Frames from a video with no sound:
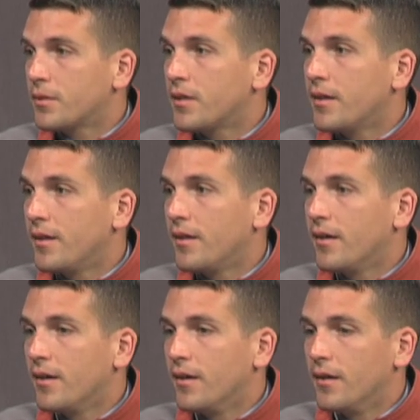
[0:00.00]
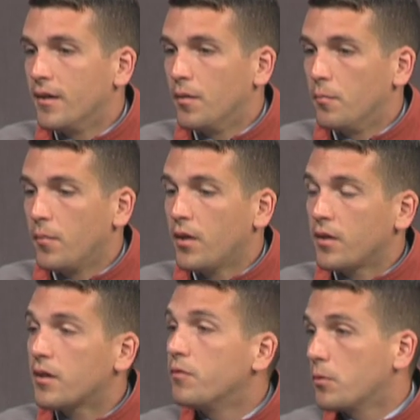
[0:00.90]
can um,
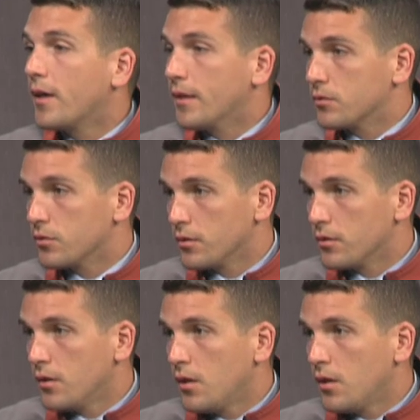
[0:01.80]
give you cancer.